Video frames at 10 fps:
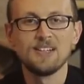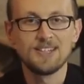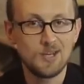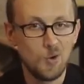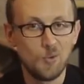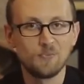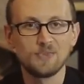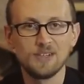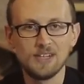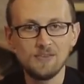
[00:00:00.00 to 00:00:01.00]
So,
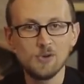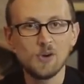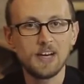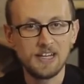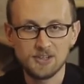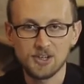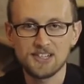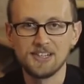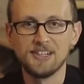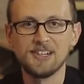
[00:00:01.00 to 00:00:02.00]
if you're
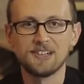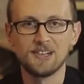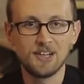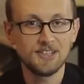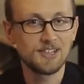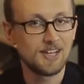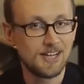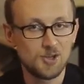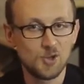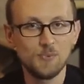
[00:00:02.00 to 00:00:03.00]
interested in learning
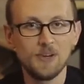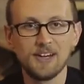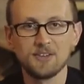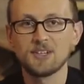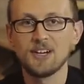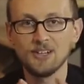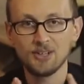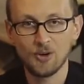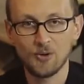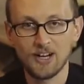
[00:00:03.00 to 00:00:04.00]
Lightroom and
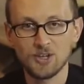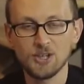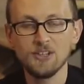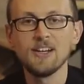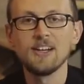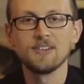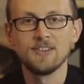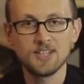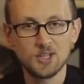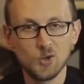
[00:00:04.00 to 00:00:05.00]
color correction,
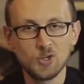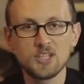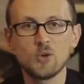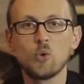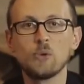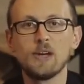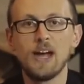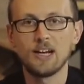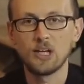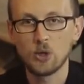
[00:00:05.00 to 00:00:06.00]
this course will be
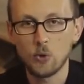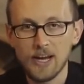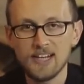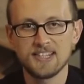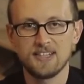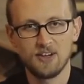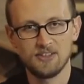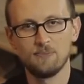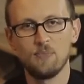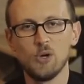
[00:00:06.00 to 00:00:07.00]
a great
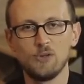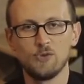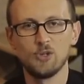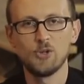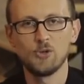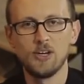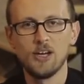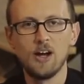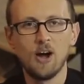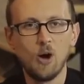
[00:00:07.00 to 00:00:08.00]
starting point for you.
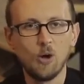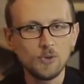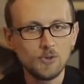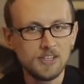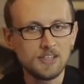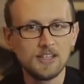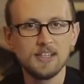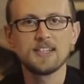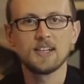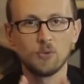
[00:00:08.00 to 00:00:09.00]
All you need
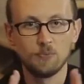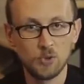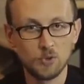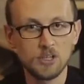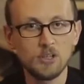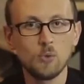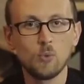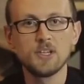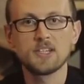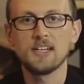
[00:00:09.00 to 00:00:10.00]
is a computer
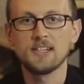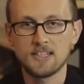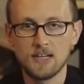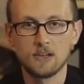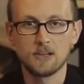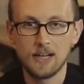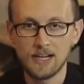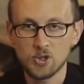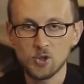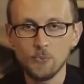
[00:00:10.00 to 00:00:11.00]
with installed
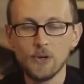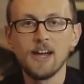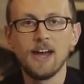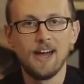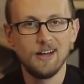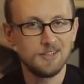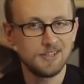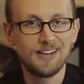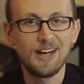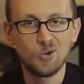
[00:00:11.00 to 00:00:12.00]
Lightroom
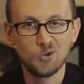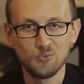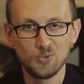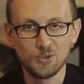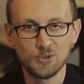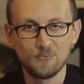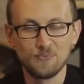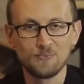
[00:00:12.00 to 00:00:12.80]
and a good mood.